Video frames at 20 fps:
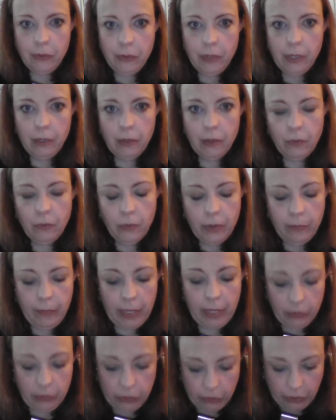the
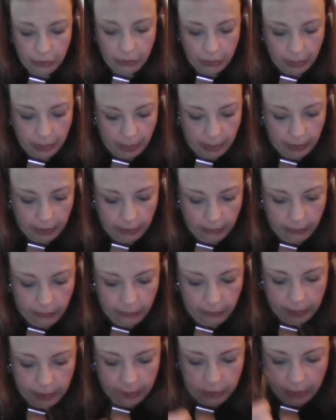remainder
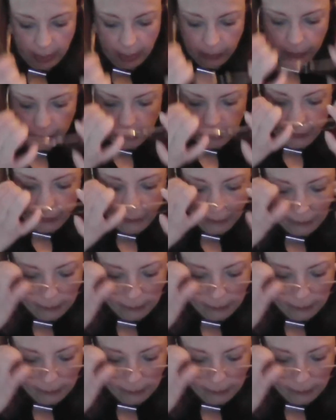of the chapter.